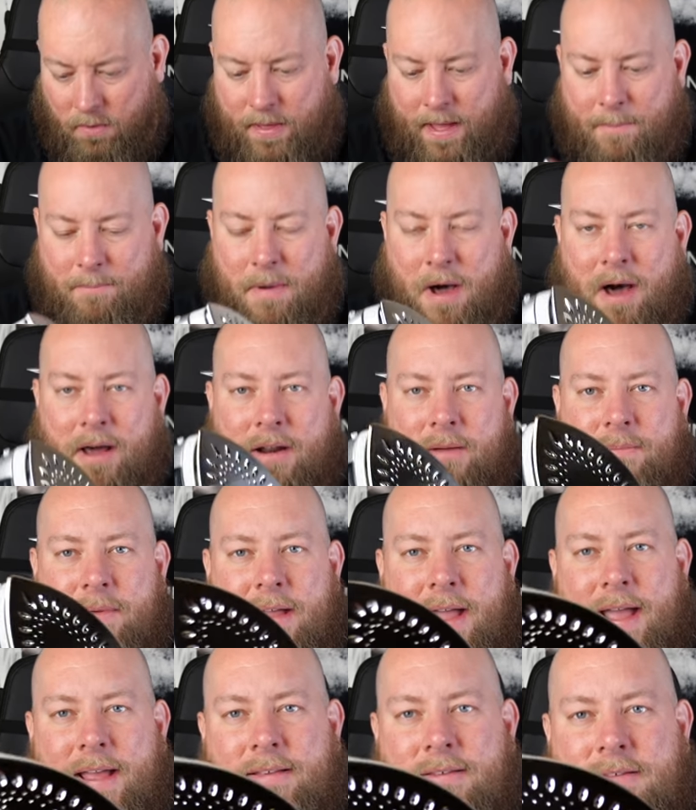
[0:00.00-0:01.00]
that bottom
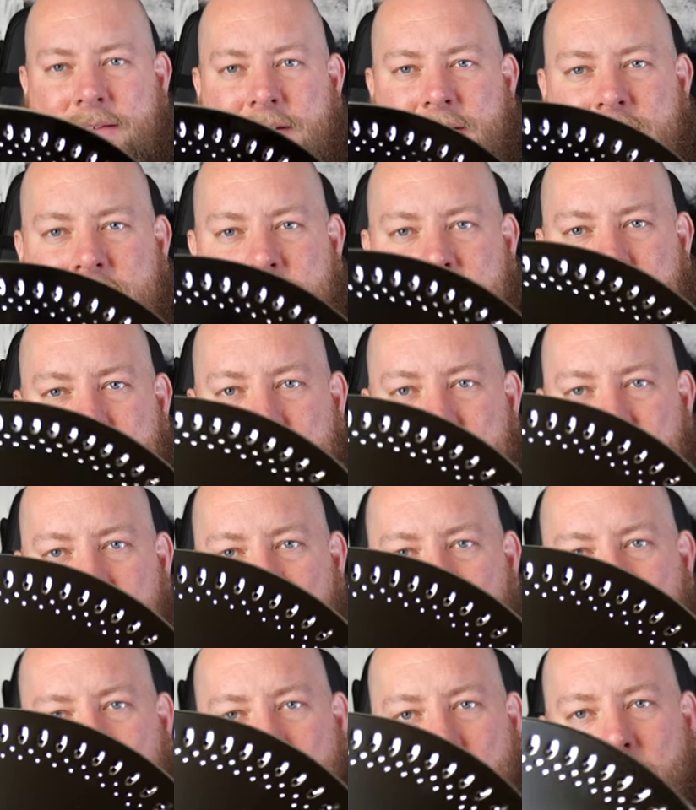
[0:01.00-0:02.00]
has
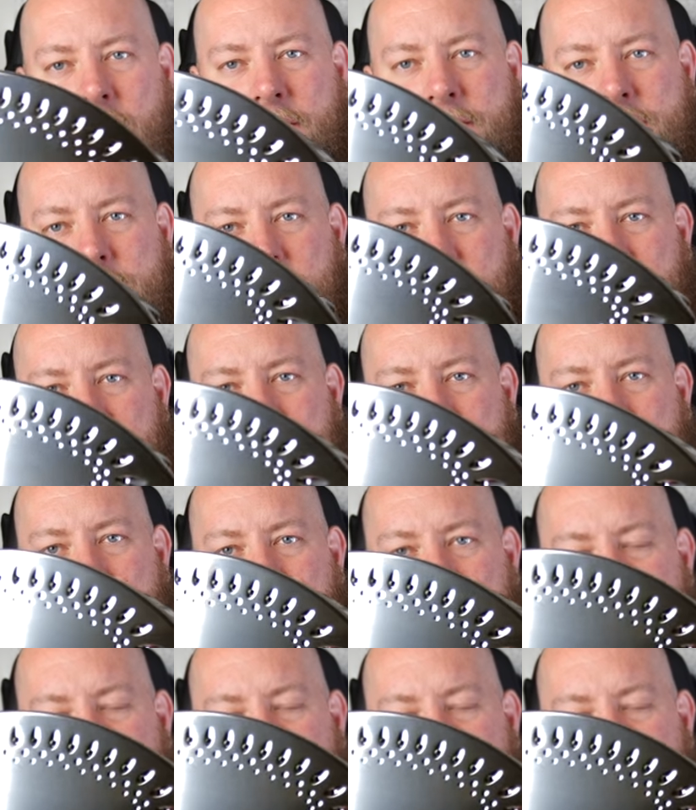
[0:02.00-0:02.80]
no marks on it.